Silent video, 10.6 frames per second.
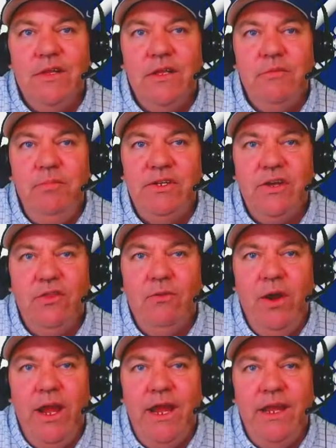Pitch on the
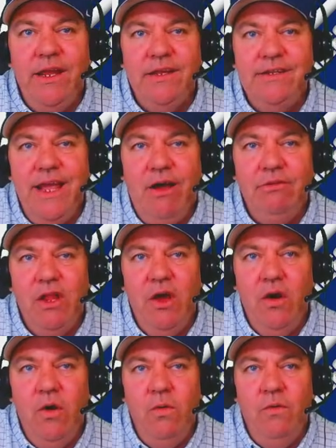way. Down
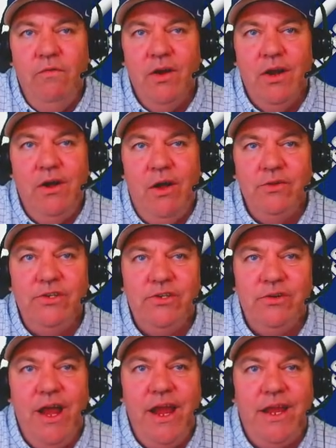low for a called
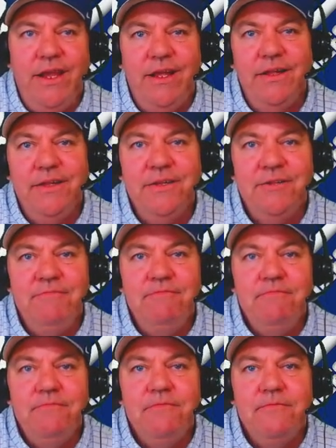strike.
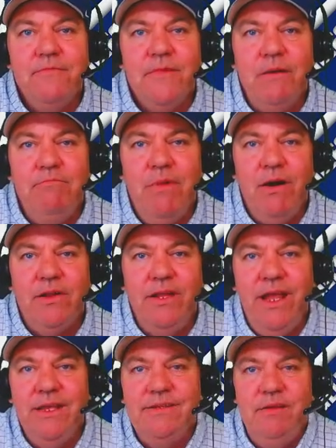Marte
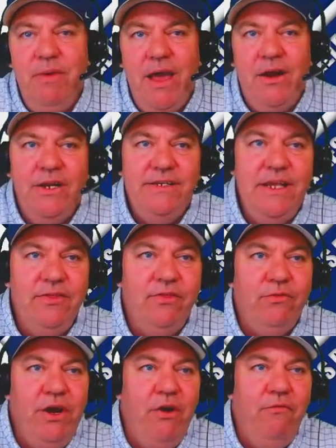is the batter. He's hitting
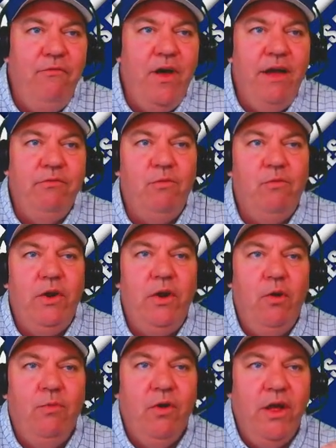.305 with 1
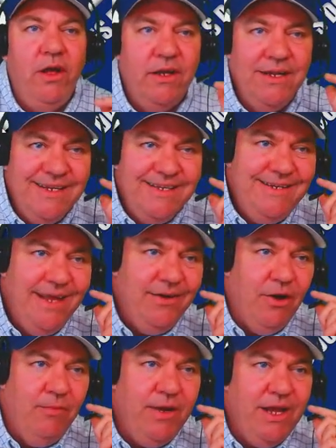home run, 10
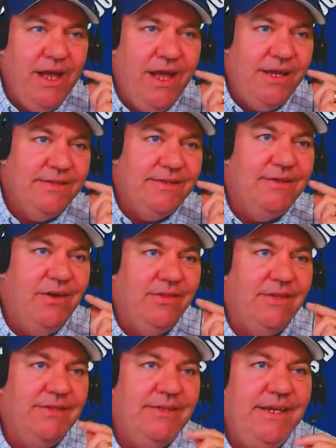RBIs on
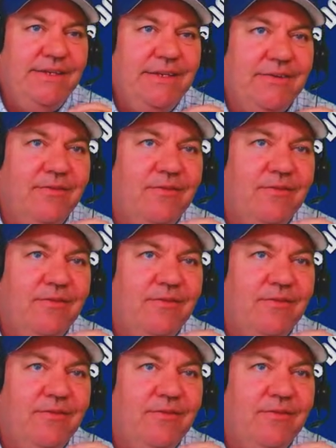the season.